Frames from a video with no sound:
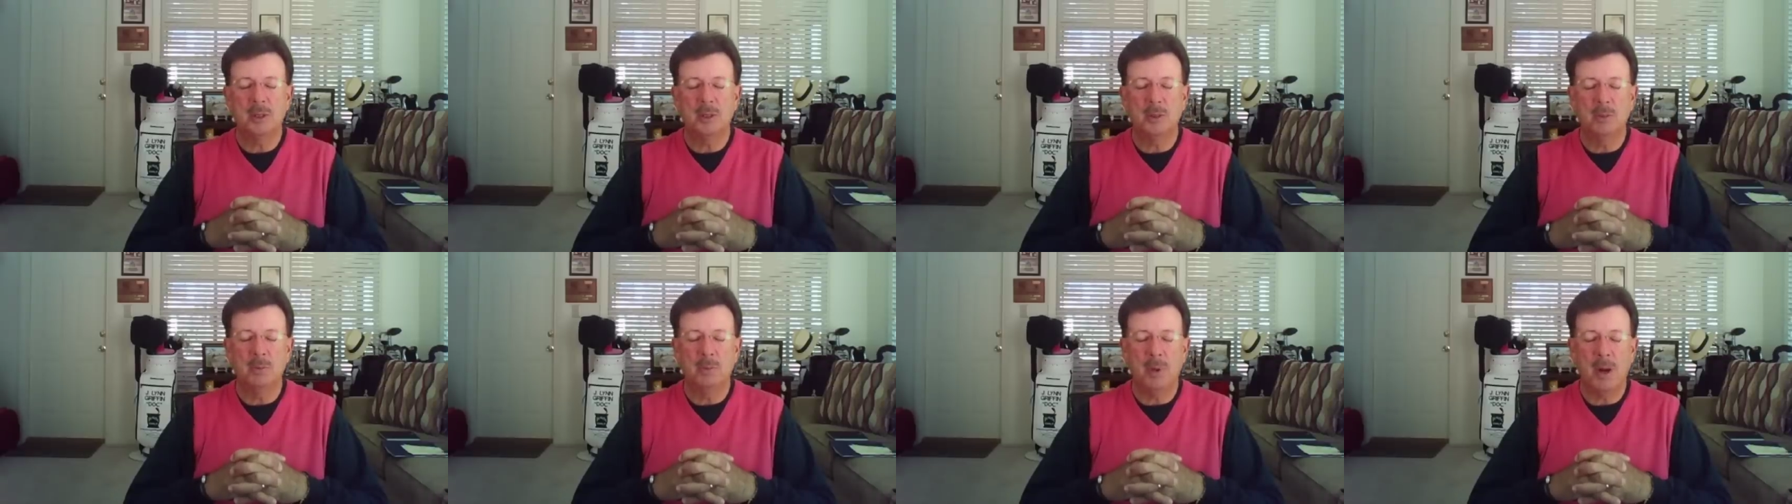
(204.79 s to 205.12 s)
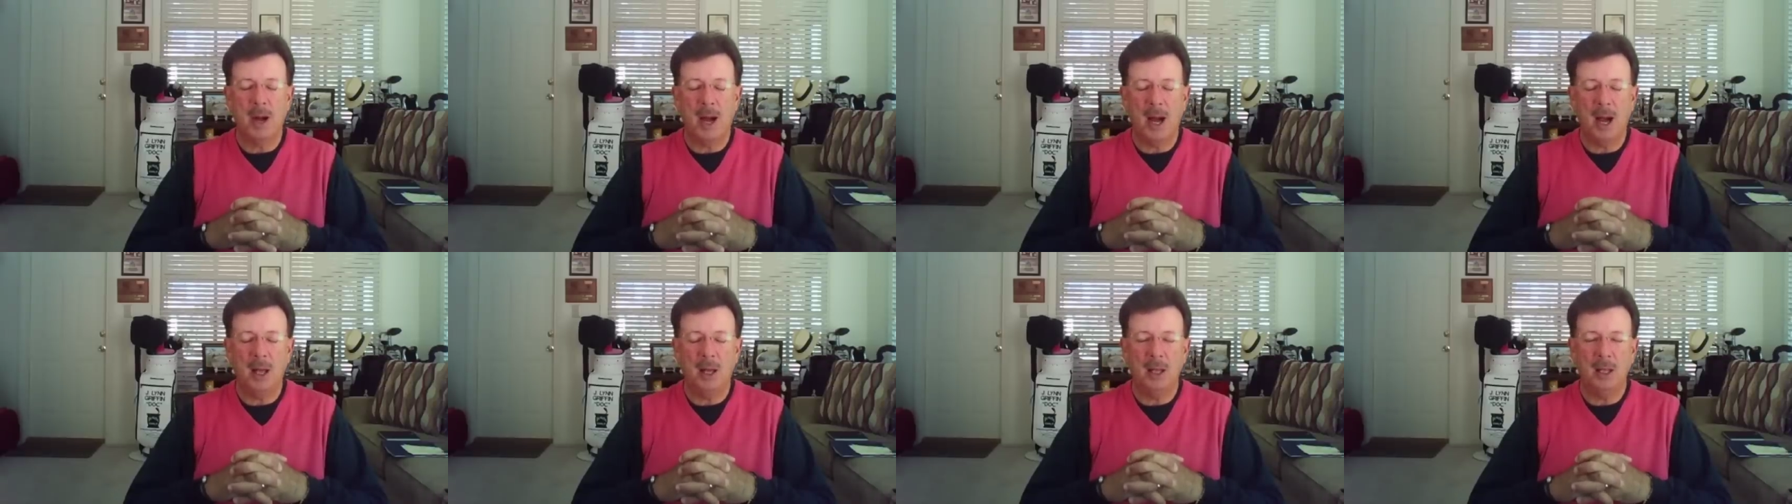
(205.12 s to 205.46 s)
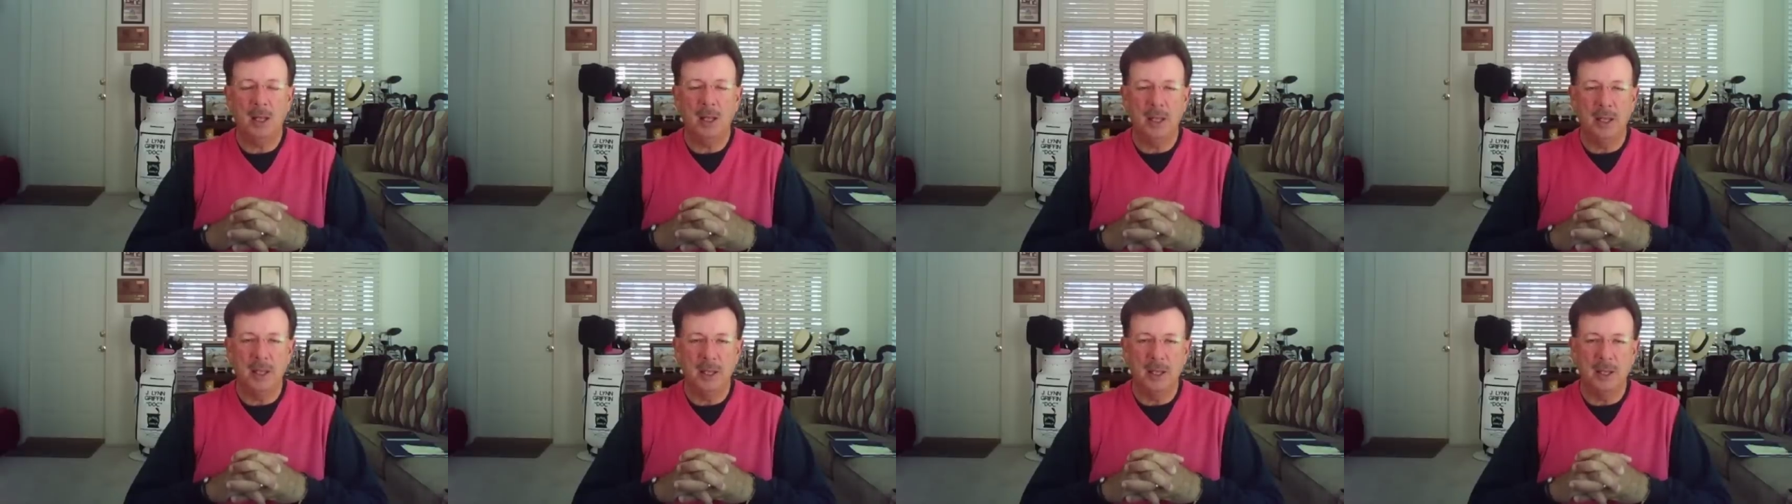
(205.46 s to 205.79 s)

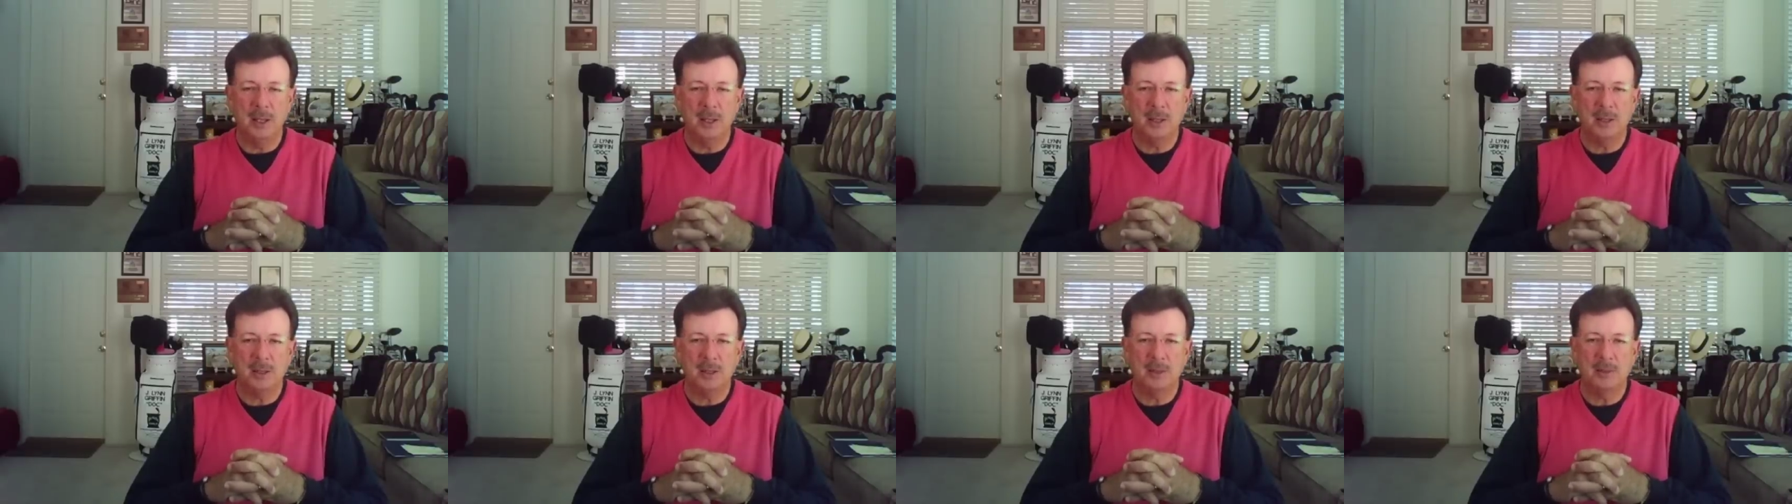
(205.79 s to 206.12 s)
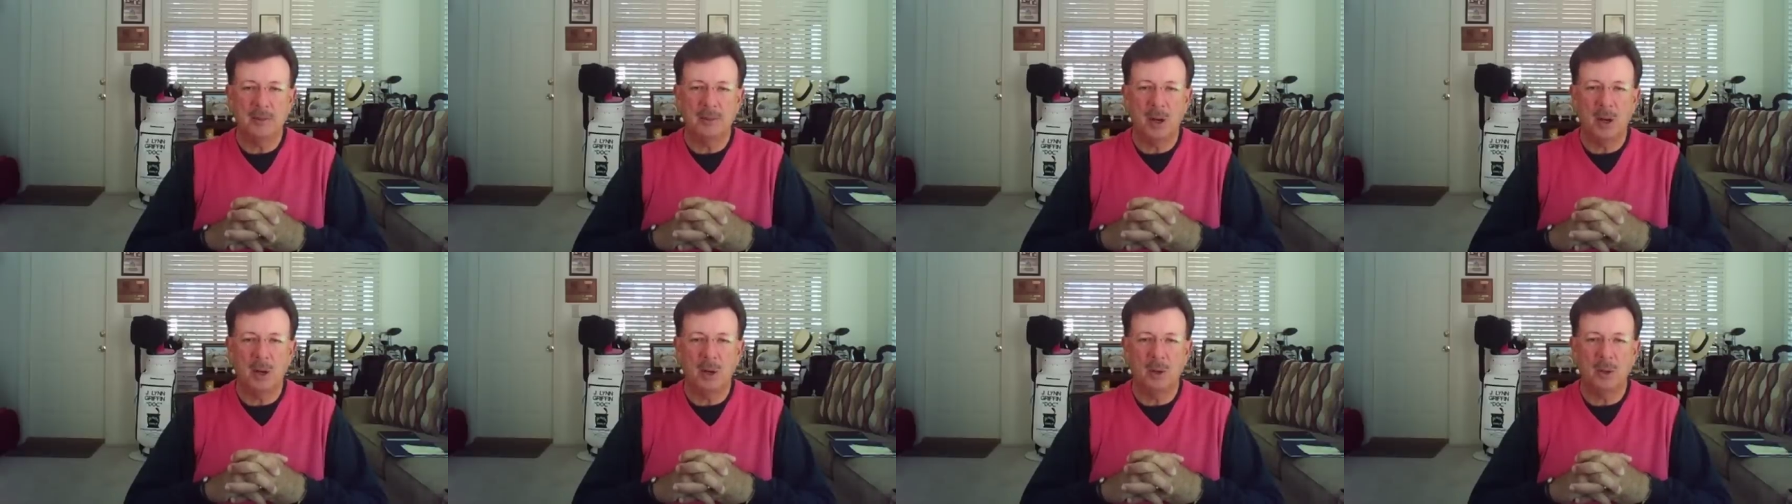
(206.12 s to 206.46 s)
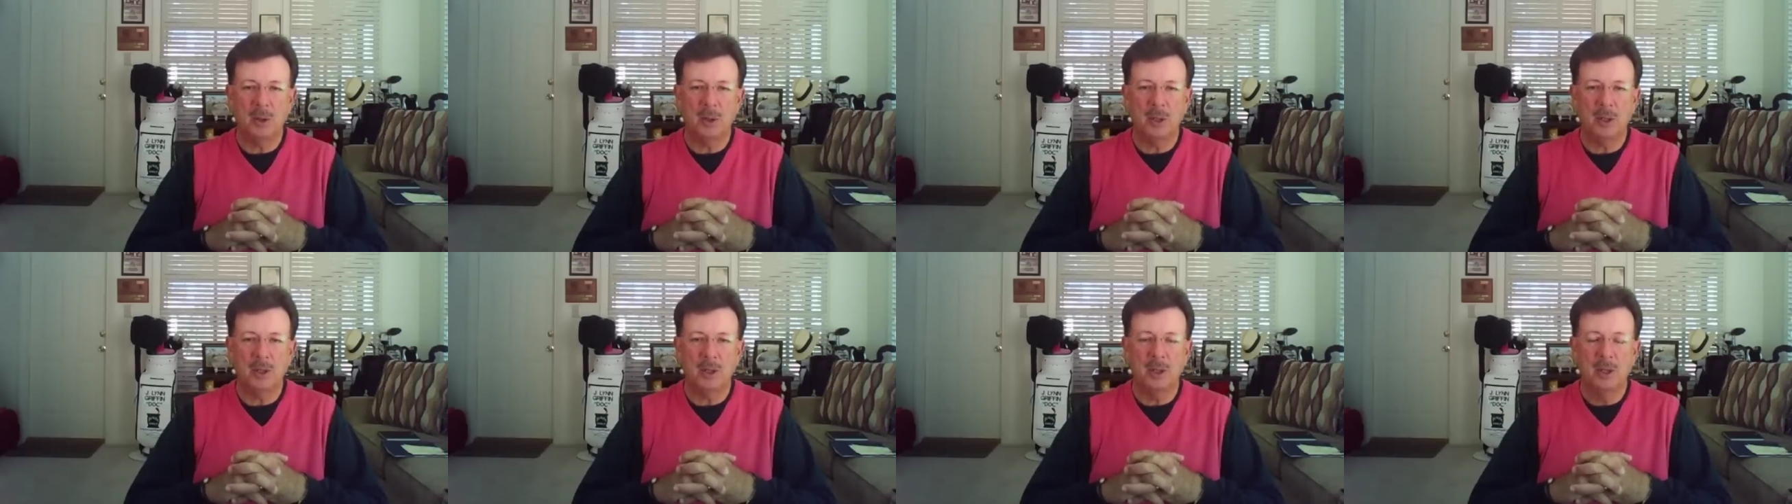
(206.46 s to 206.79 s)
compile a list of
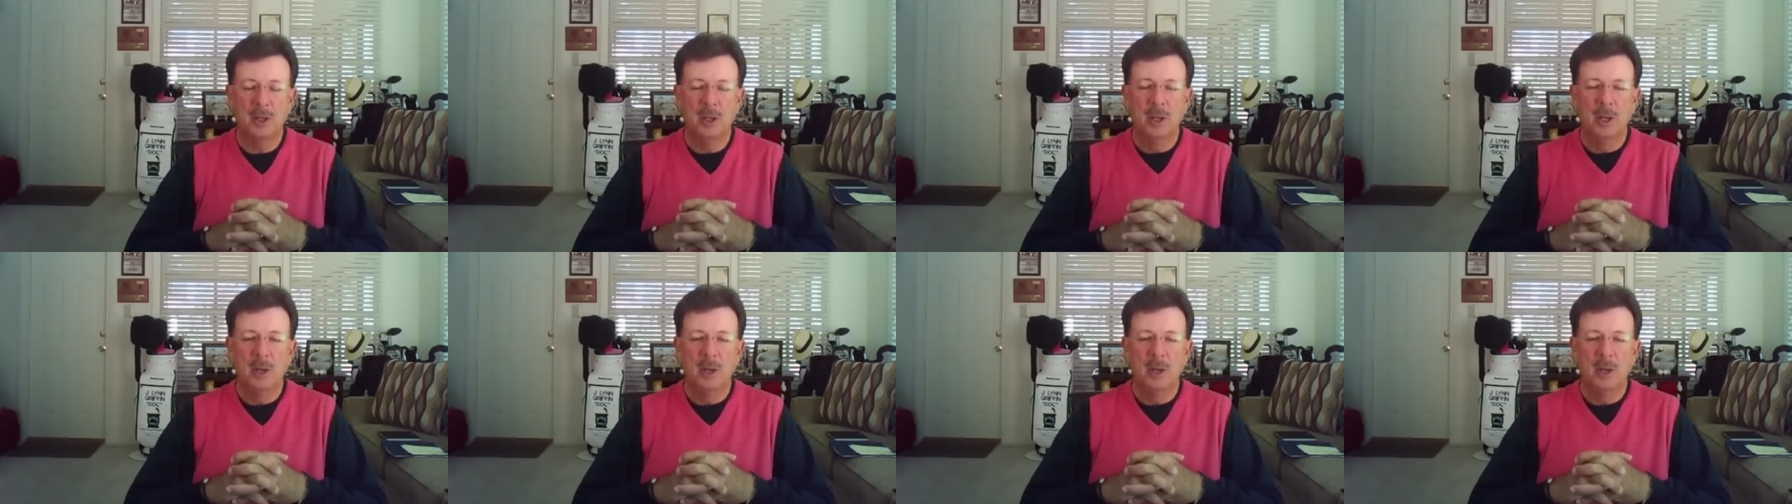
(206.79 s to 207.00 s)
all the